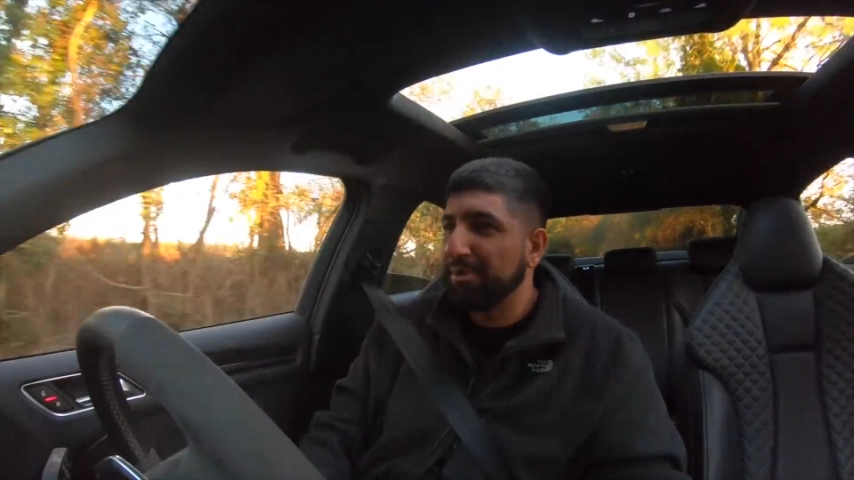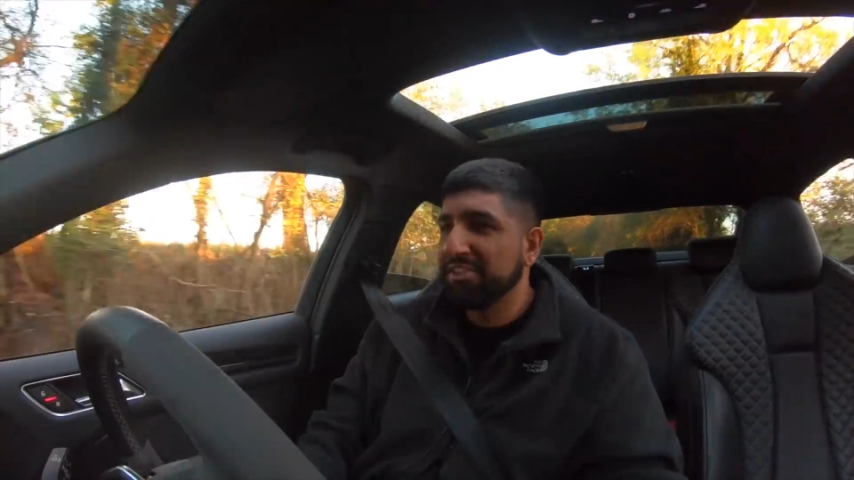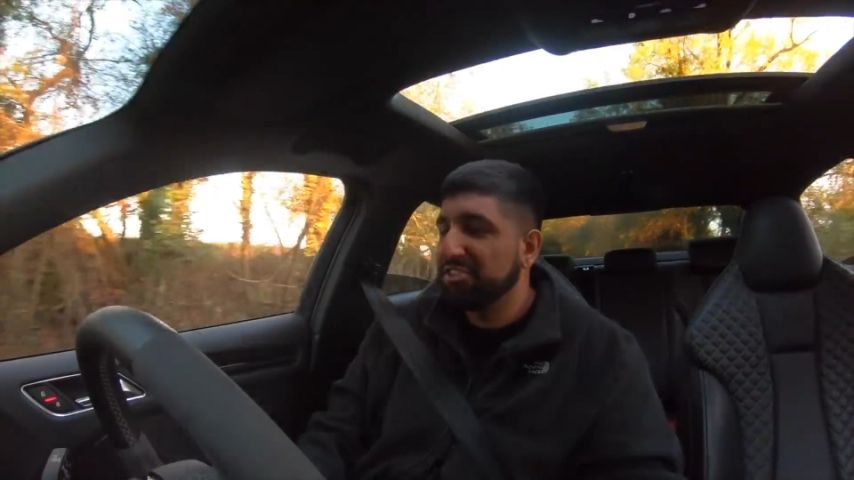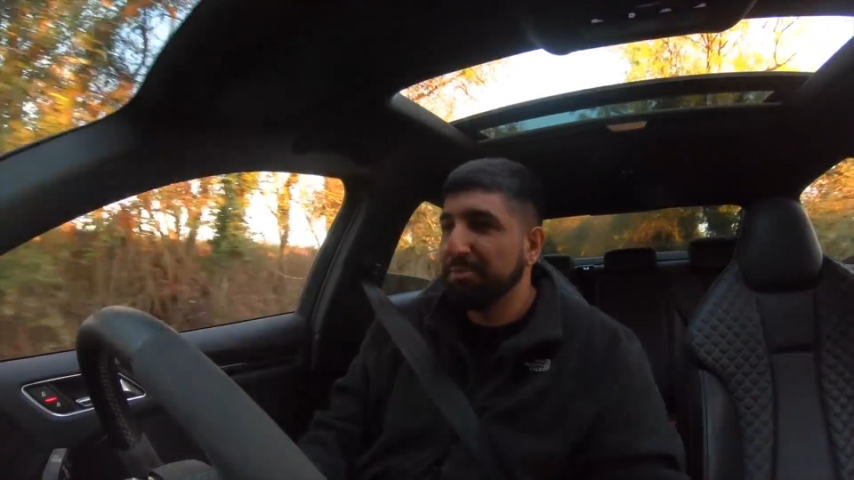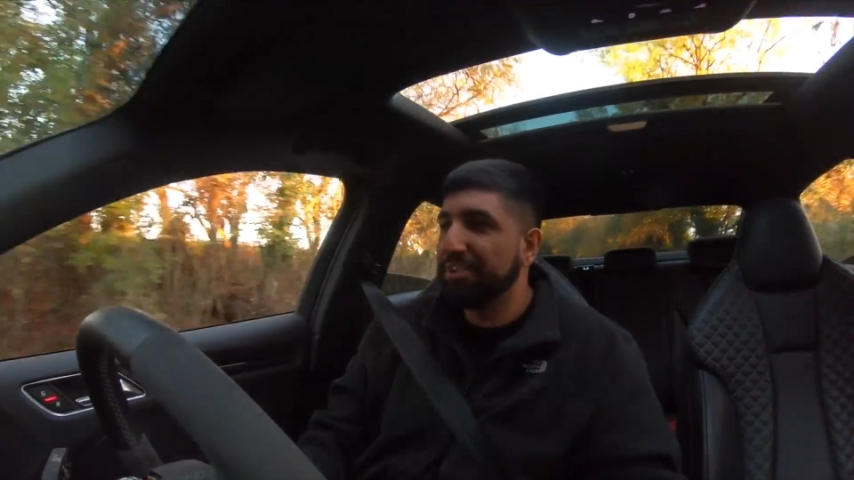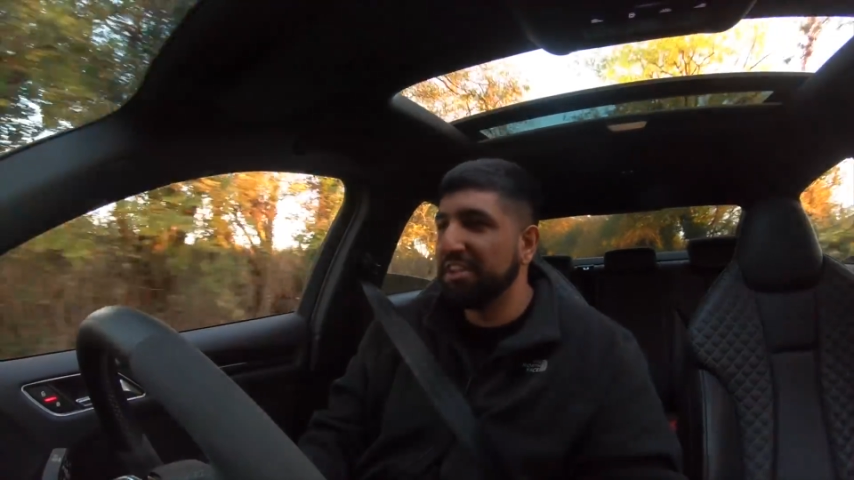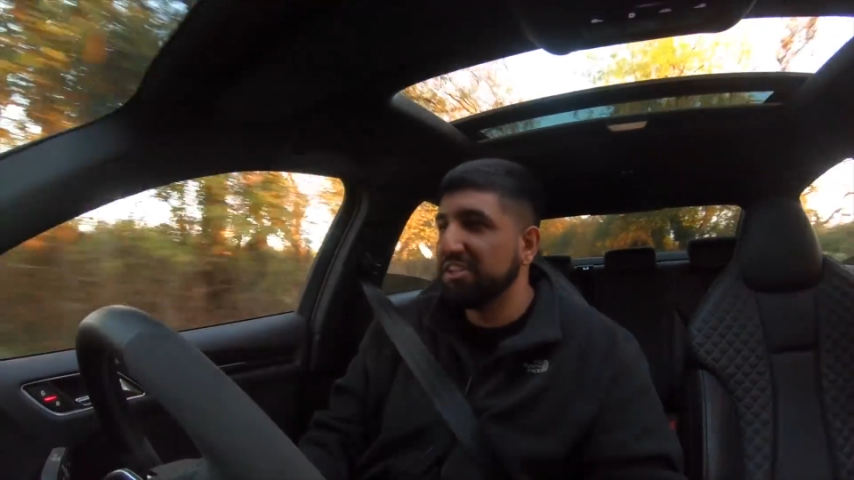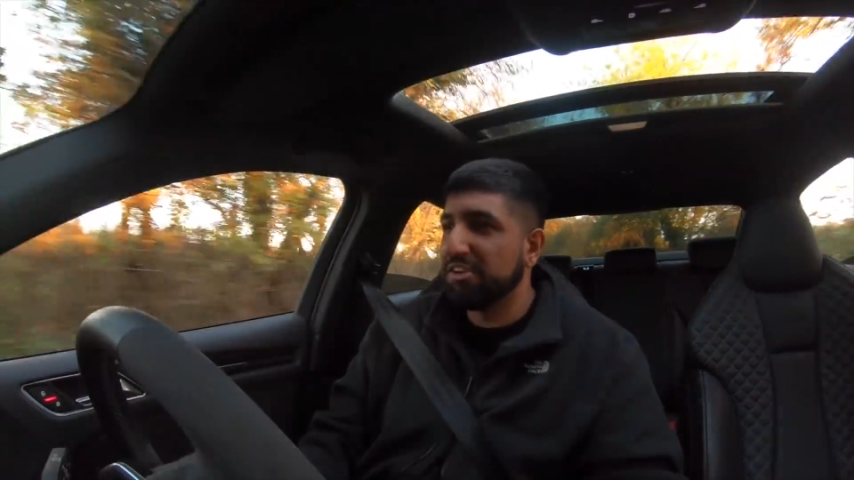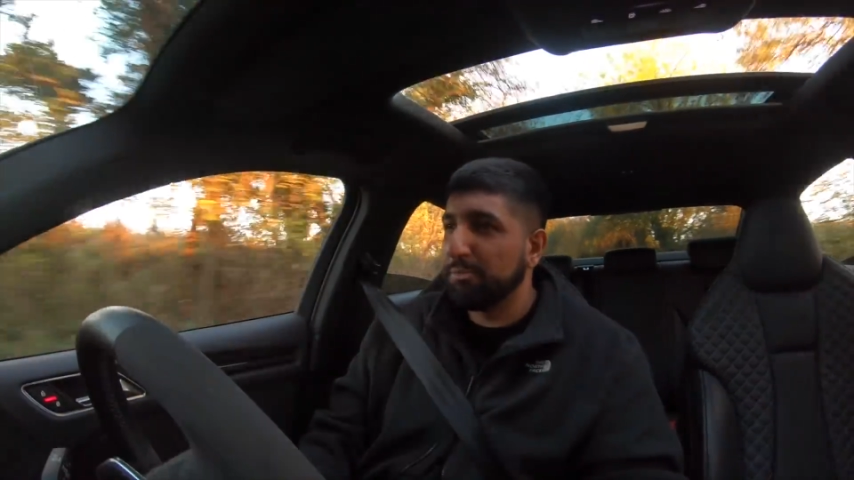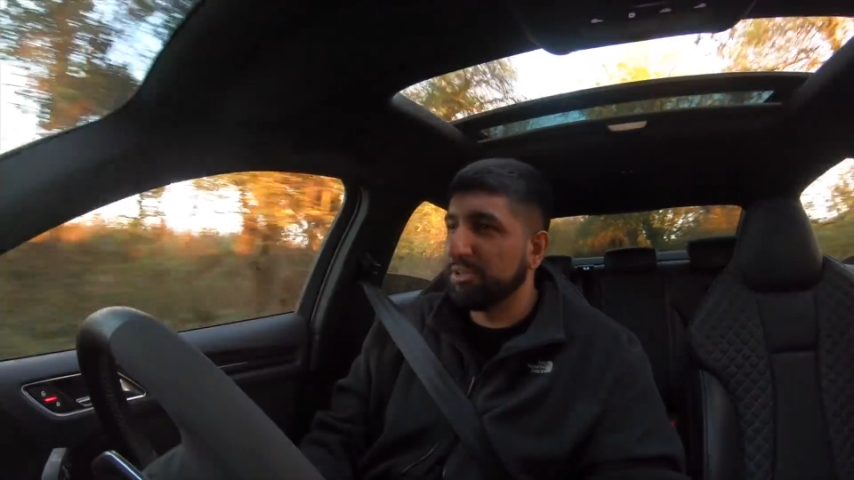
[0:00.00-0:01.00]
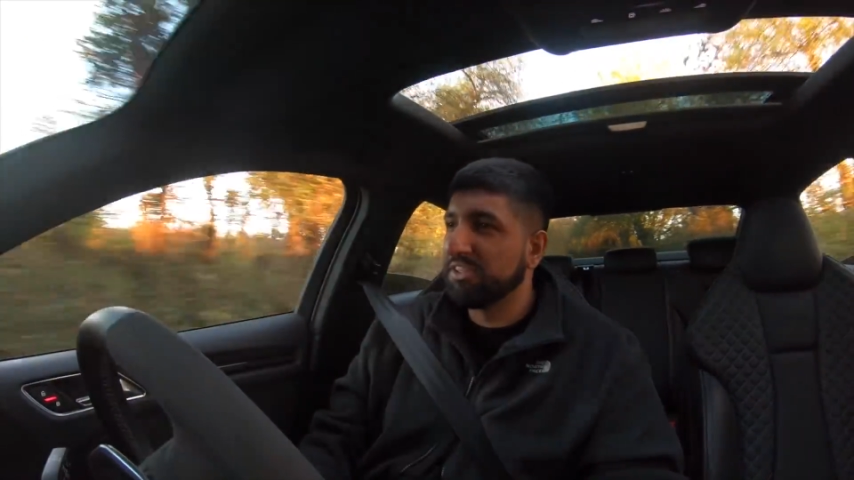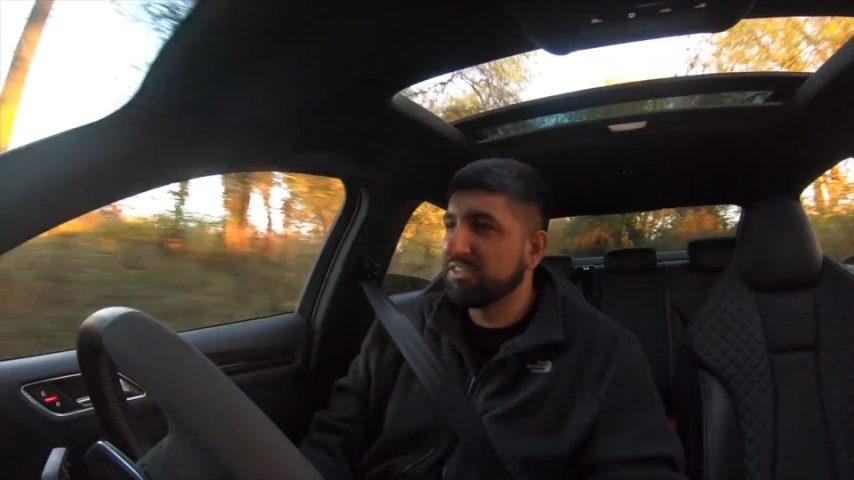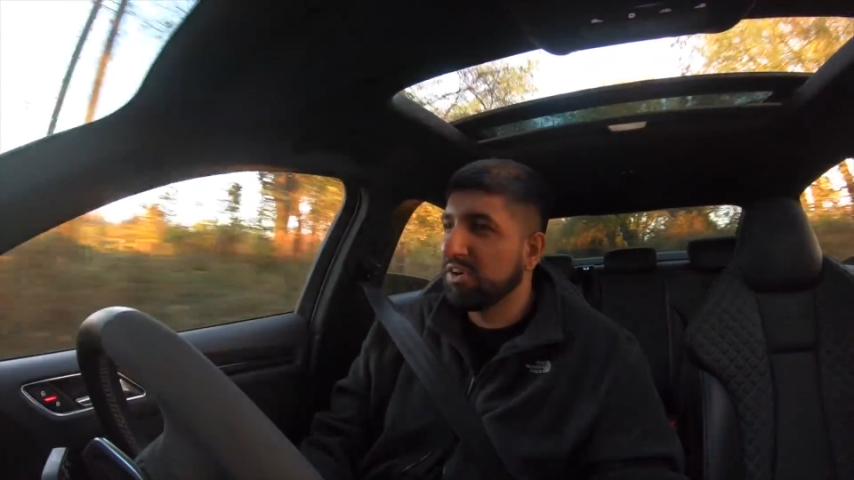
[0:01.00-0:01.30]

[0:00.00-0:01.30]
but something is up with this